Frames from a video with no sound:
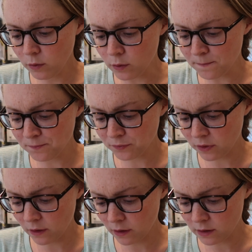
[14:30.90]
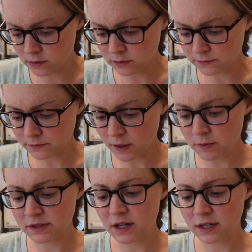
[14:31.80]
Ooh. That
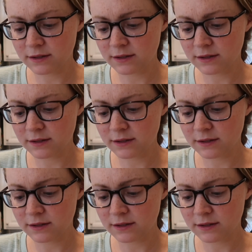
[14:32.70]
was not